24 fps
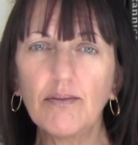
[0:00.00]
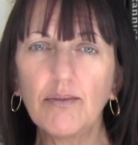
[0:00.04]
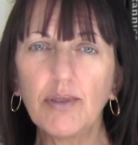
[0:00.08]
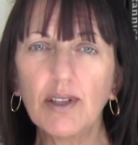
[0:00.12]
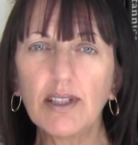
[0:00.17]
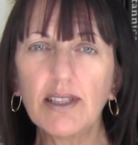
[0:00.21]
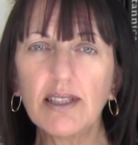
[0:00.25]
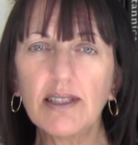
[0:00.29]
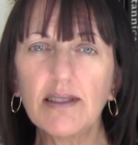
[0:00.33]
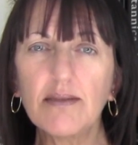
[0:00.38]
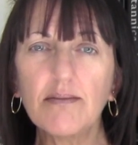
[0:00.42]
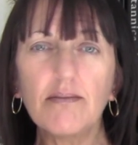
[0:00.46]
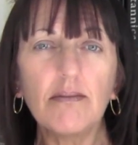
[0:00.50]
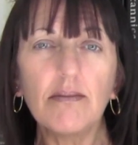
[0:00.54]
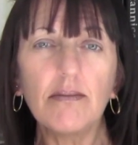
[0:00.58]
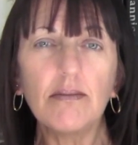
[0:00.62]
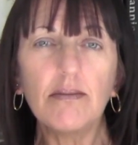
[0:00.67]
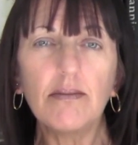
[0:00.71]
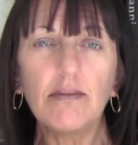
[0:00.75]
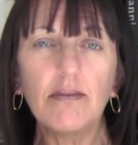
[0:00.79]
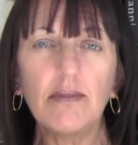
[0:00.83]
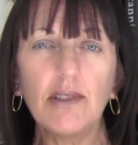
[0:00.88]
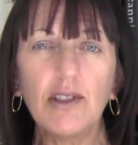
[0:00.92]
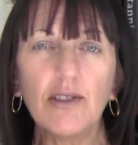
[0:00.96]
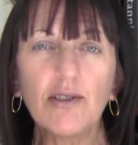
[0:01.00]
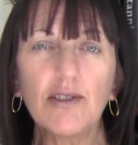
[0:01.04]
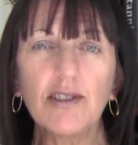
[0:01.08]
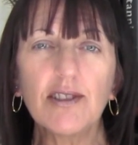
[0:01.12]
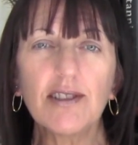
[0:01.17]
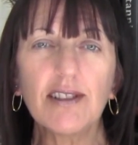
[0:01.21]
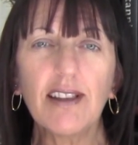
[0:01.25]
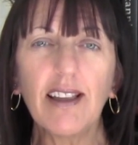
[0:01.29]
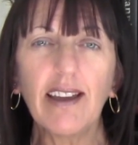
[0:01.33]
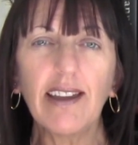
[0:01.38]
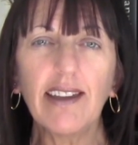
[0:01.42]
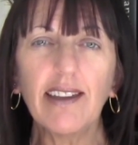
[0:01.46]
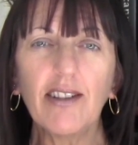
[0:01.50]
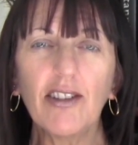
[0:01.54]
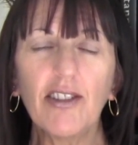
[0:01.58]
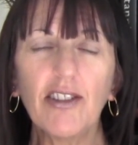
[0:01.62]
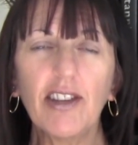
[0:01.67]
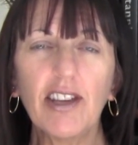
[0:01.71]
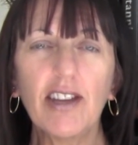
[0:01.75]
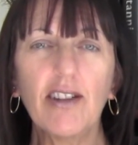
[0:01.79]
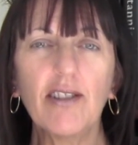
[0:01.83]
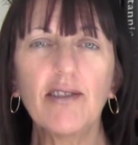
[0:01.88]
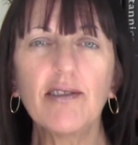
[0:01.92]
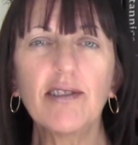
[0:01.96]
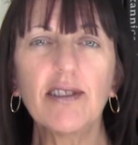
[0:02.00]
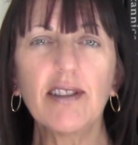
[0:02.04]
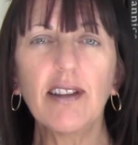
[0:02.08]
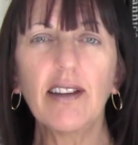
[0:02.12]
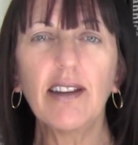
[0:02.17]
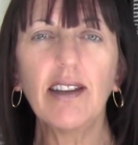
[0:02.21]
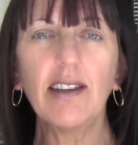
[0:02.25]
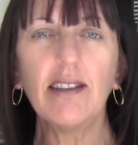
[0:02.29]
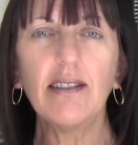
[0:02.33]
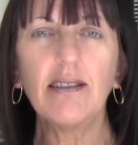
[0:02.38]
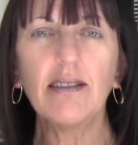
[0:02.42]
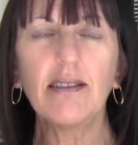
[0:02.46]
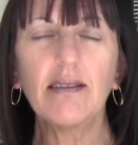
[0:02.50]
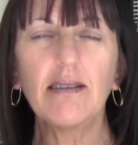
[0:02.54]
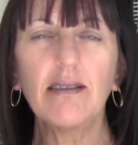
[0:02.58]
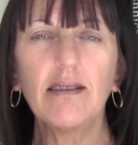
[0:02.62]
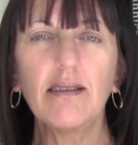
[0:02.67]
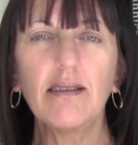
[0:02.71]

What looks like on the outside,